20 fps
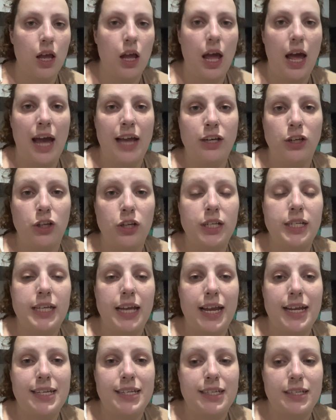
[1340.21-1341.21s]
And Good
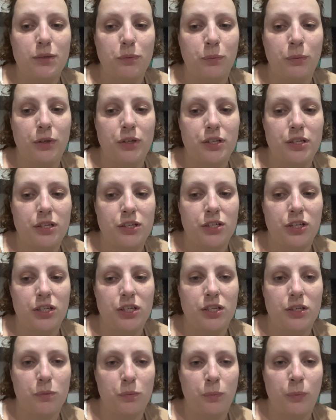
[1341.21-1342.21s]
Taste was
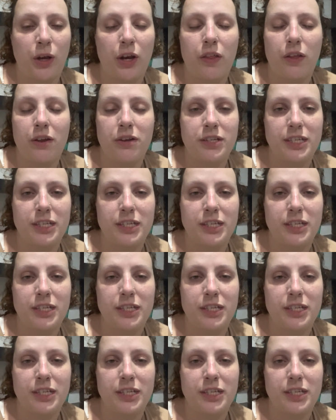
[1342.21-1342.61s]
just one of those